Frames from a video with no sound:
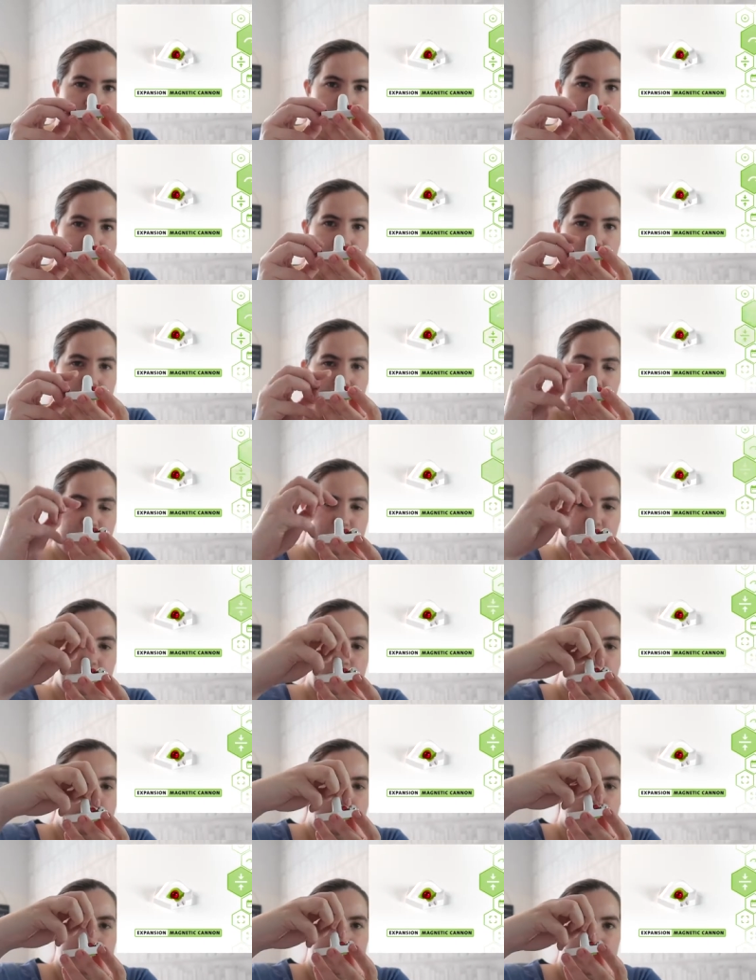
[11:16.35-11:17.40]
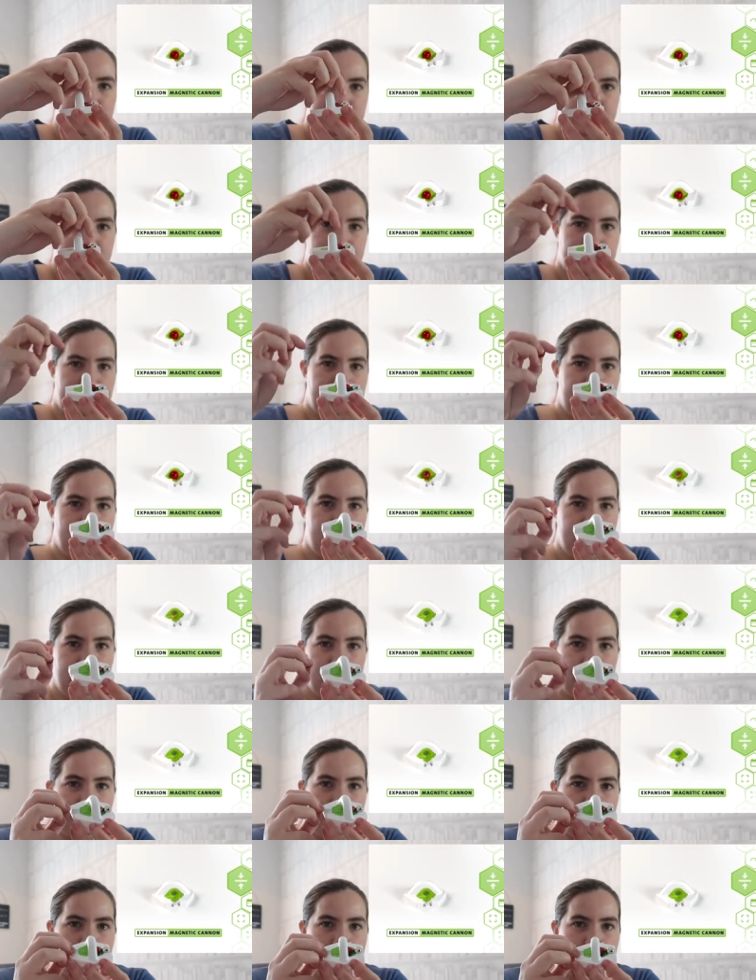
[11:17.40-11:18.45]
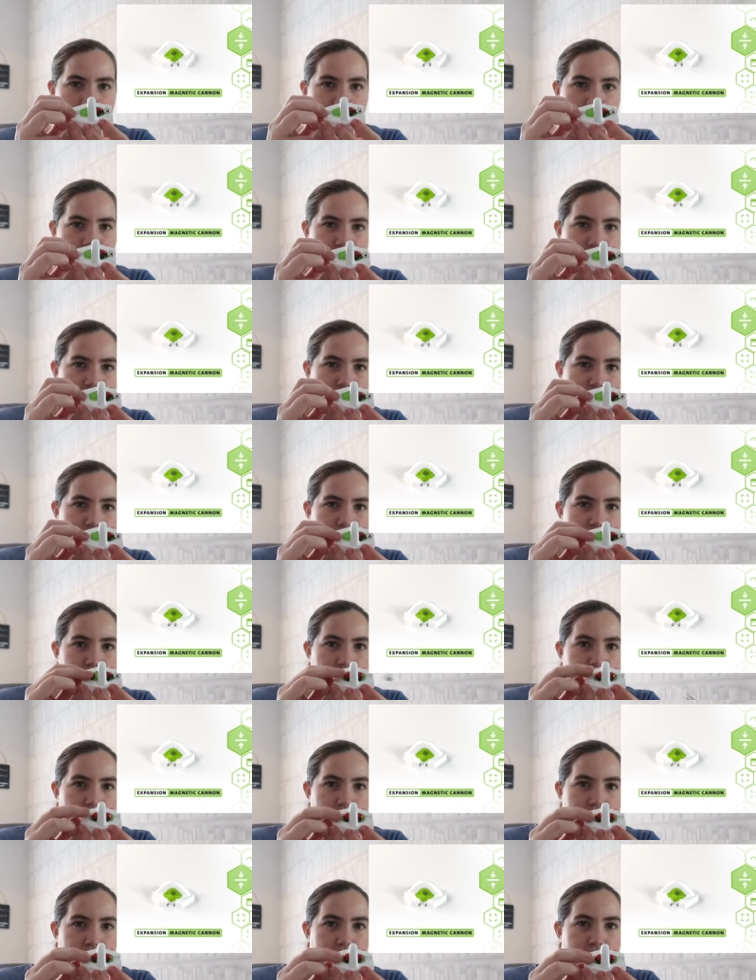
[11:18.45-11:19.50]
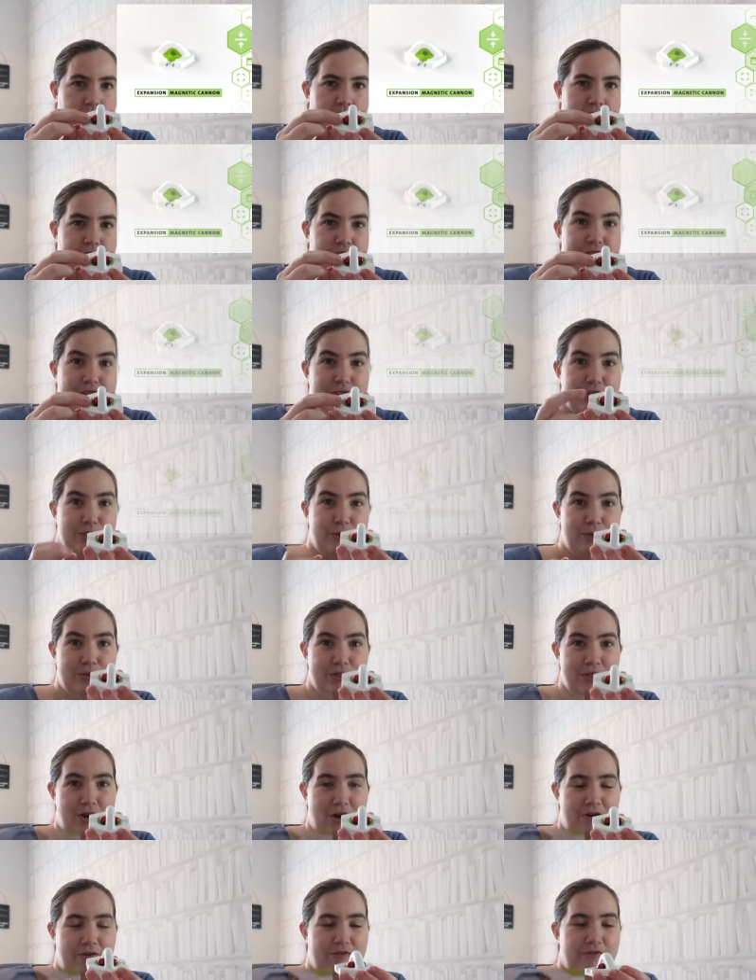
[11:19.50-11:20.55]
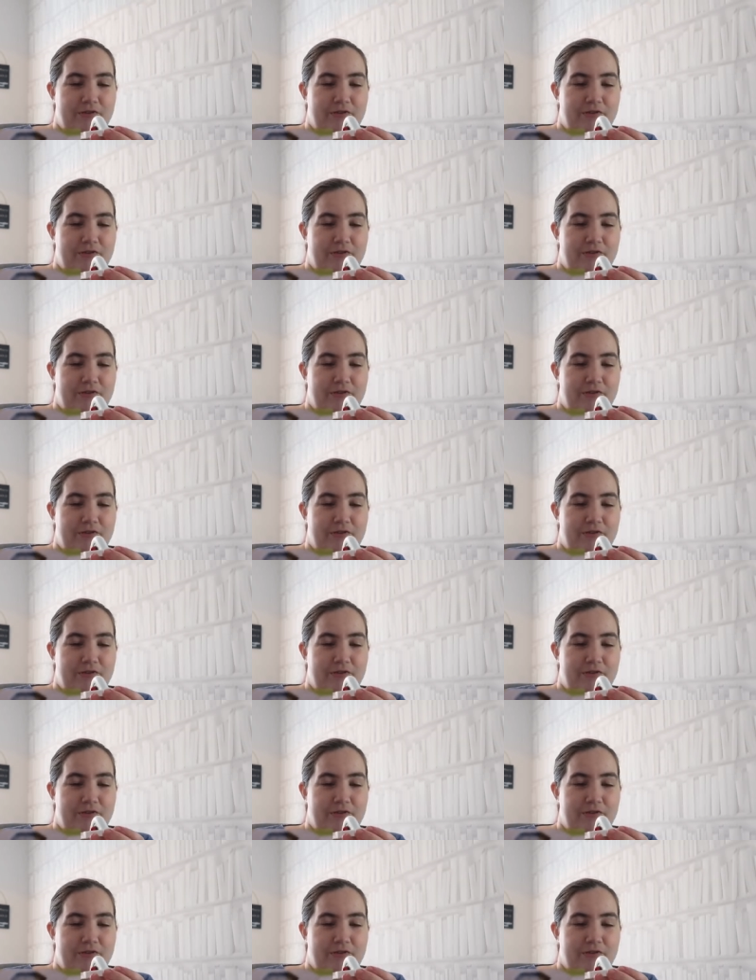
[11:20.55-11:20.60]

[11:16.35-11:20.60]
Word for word: If you've got two balls this side, one ball goes this side, it shoots off.